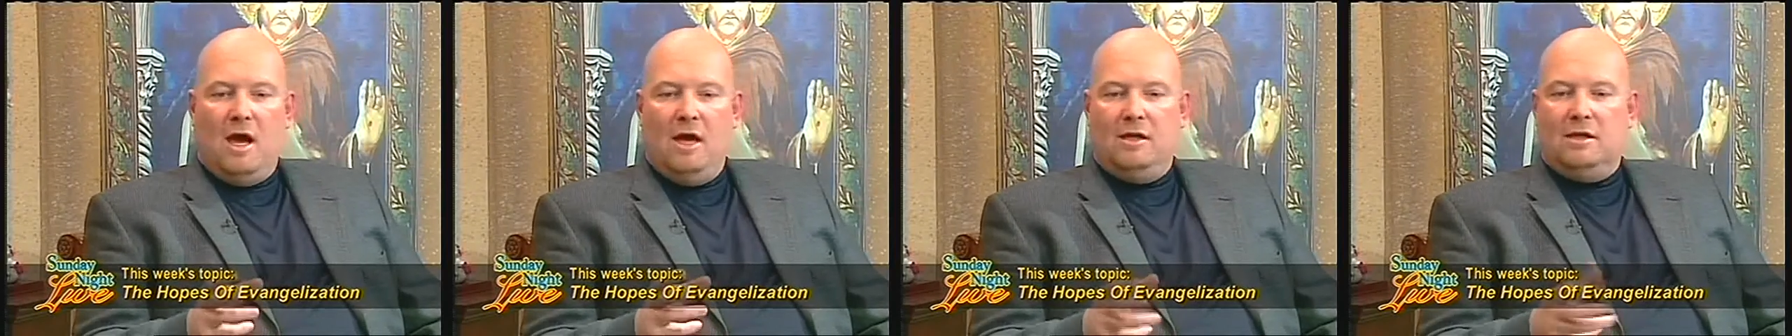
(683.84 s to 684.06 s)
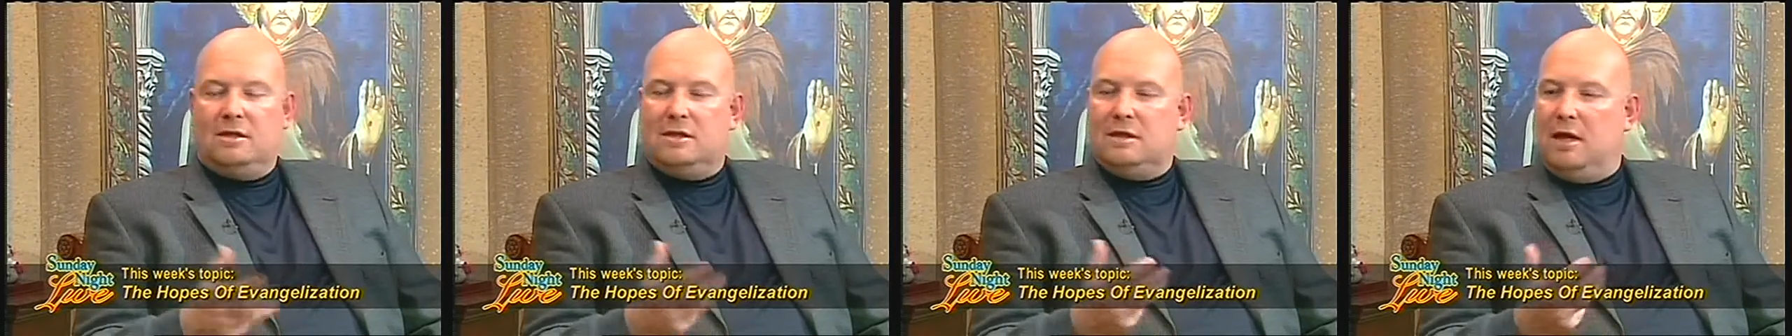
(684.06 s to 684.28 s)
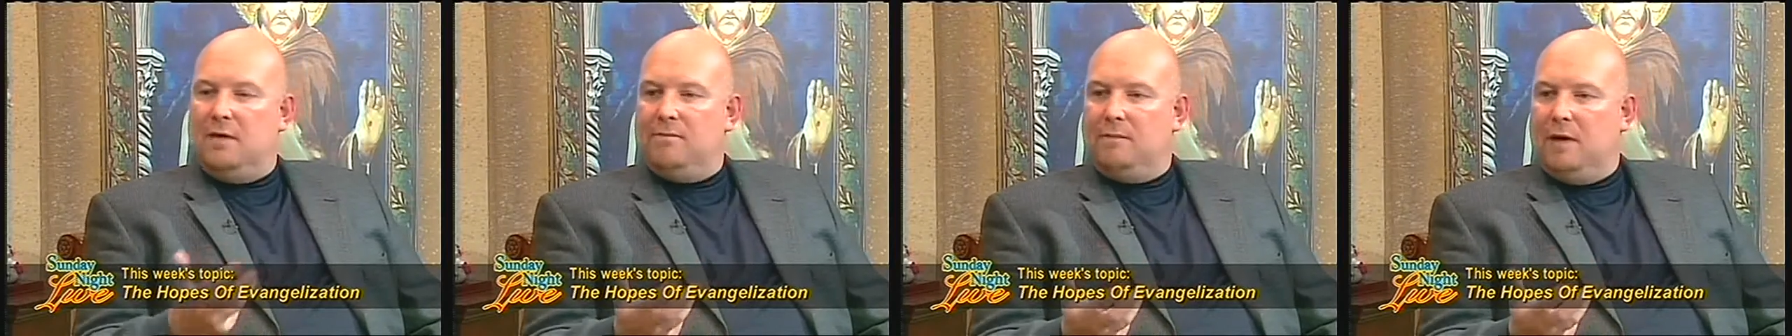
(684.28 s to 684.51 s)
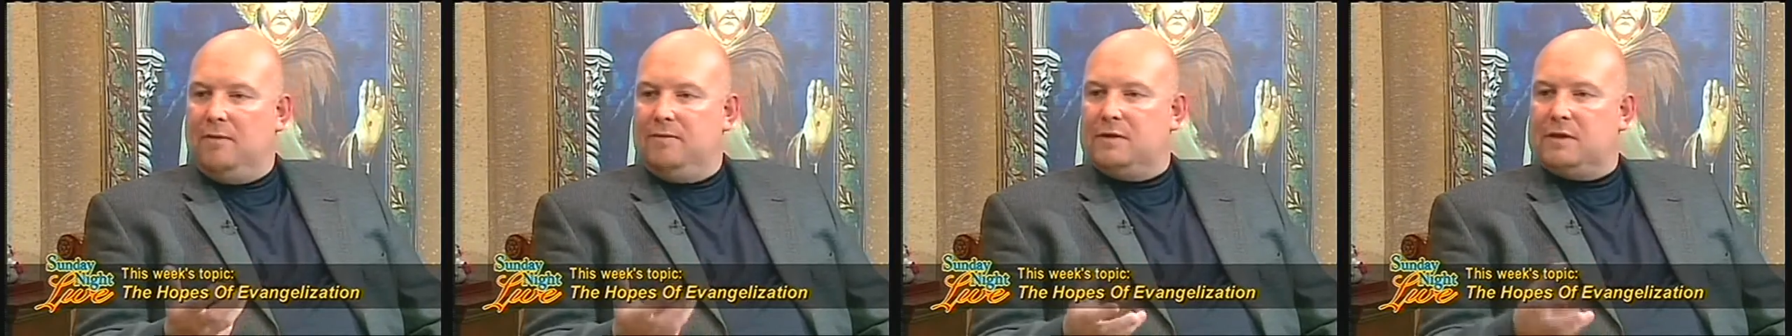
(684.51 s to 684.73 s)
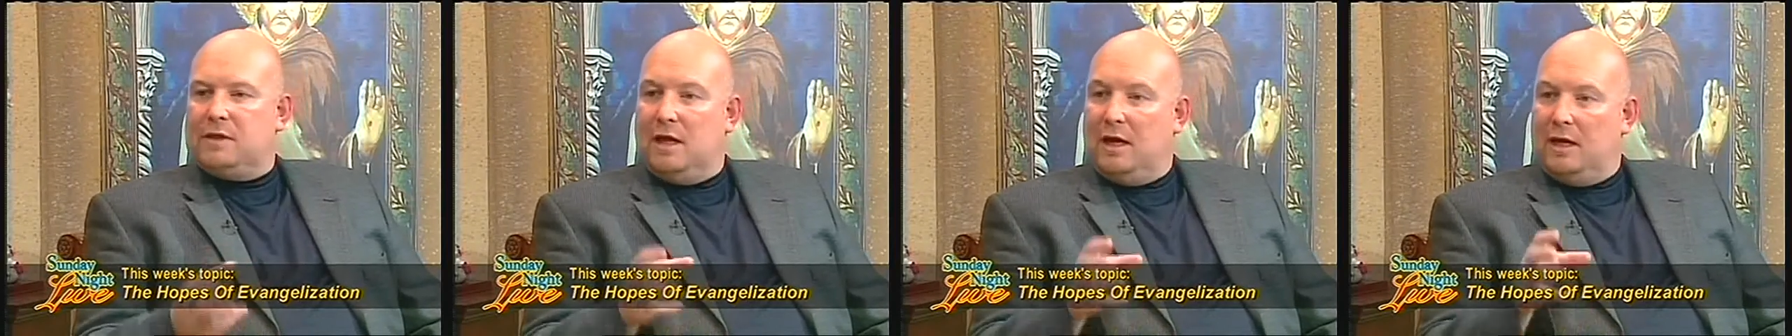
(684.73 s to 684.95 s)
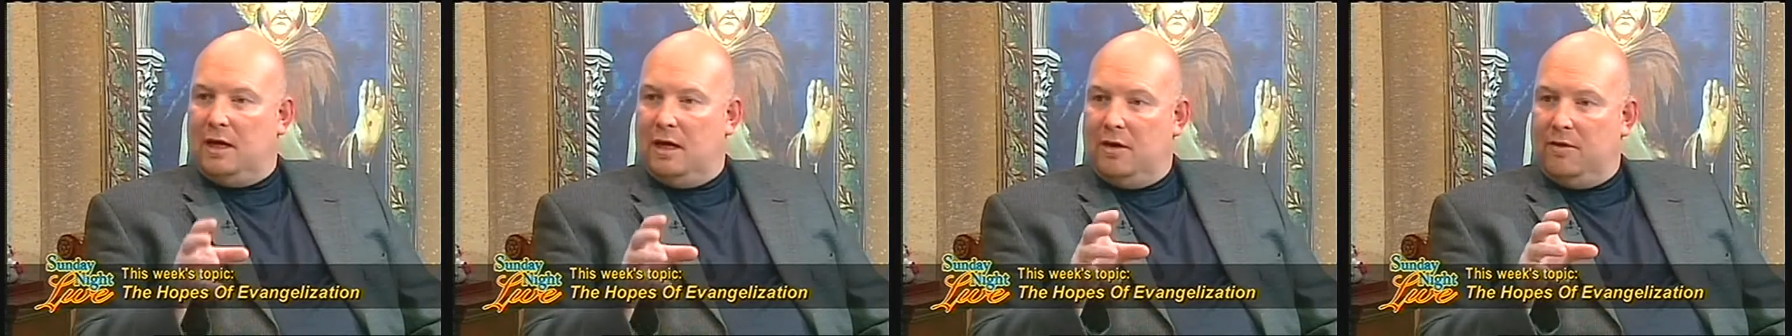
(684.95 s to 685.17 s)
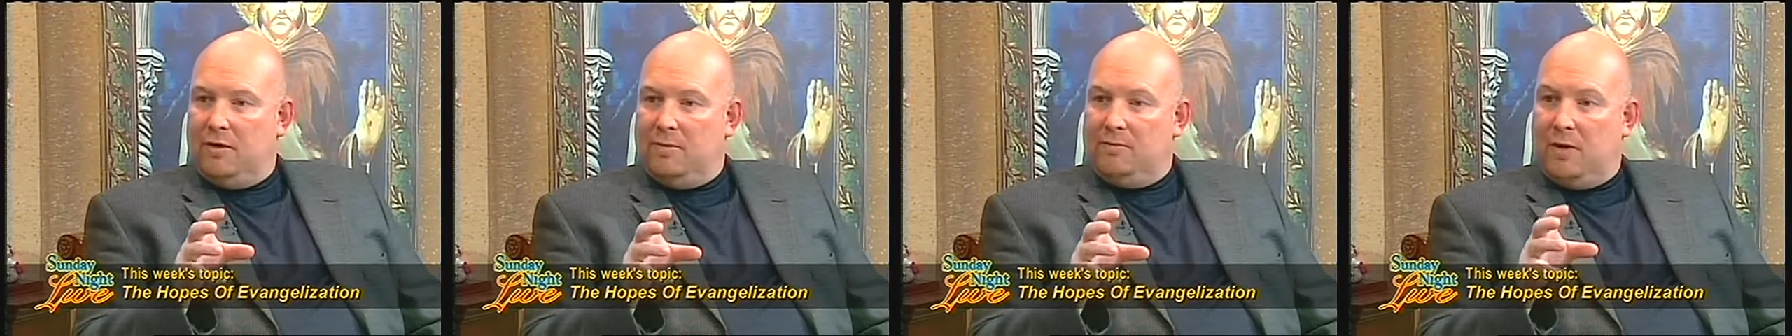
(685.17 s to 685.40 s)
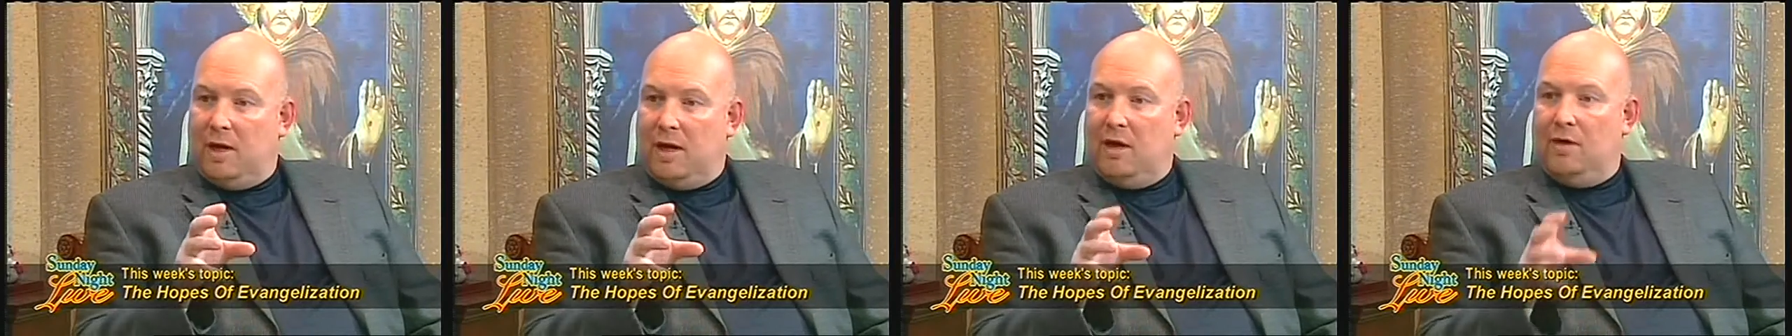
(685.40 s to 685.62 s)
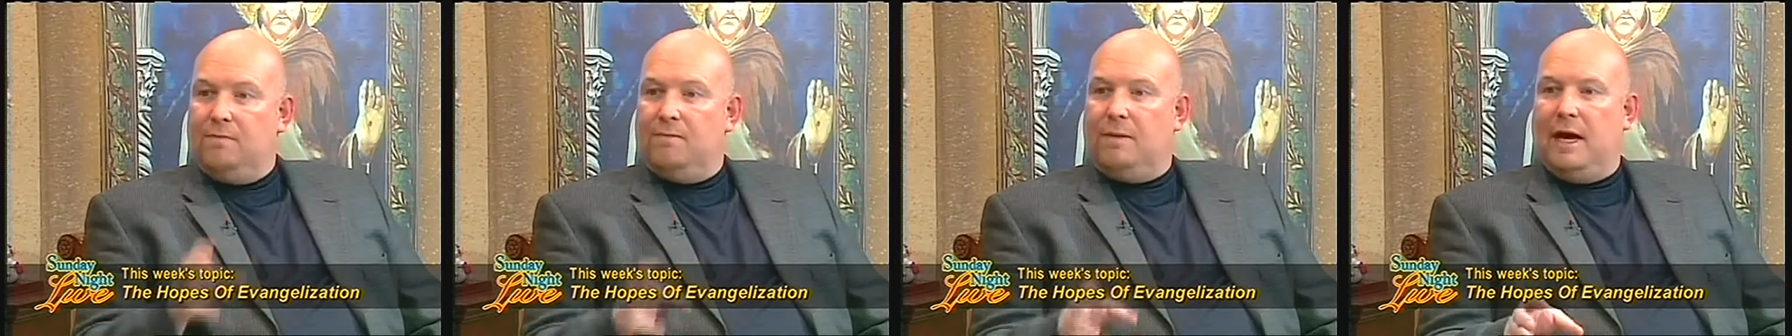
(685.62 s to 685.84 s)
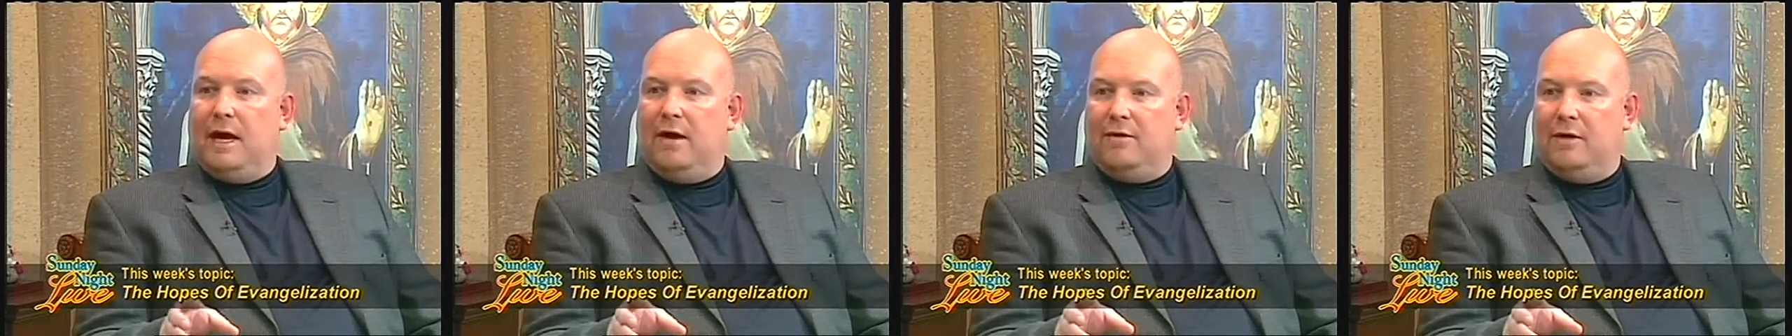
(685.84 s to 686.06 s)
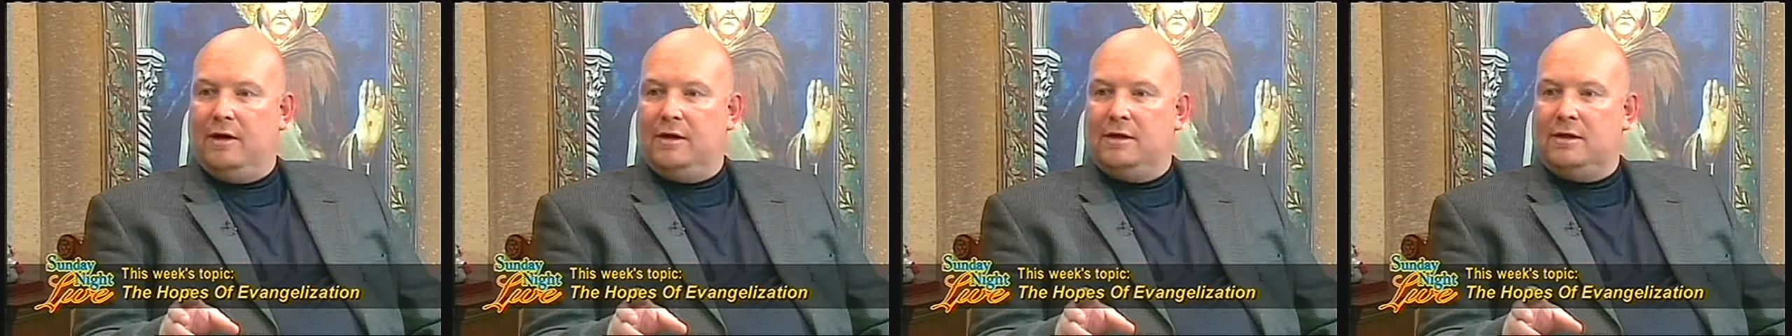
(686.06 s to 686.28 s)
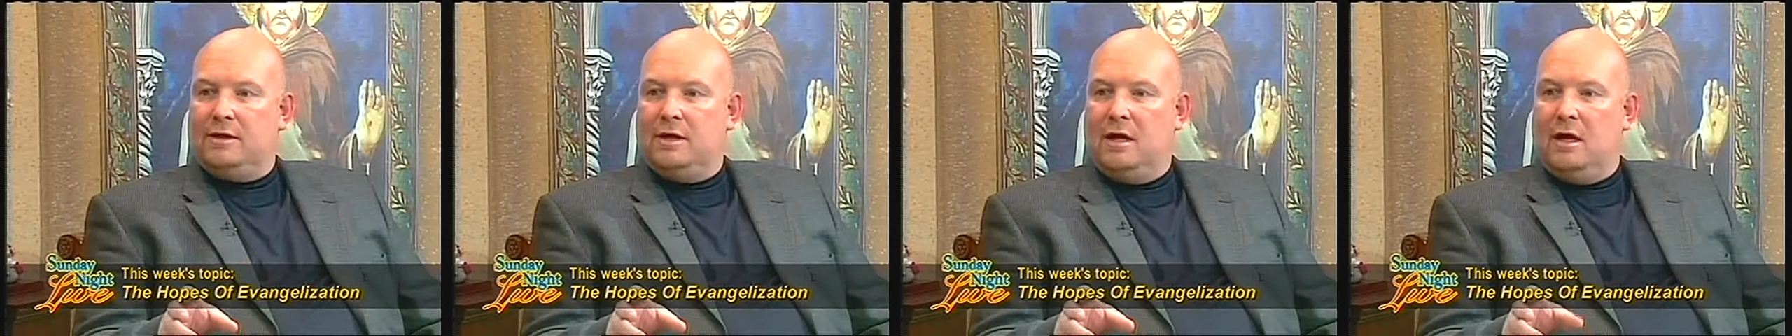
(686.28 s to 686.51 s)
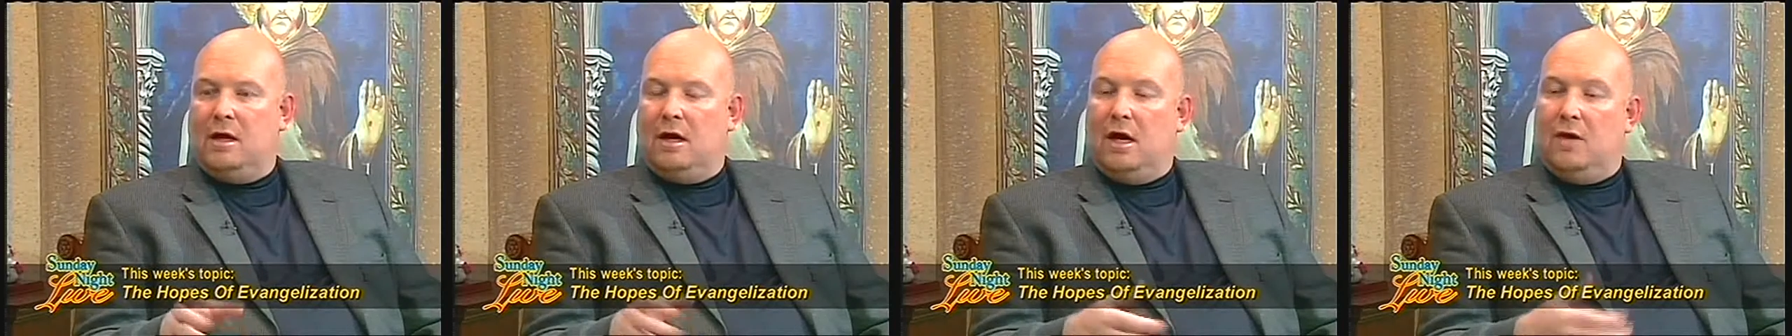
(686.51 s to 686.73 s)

And some months later, in my own parish,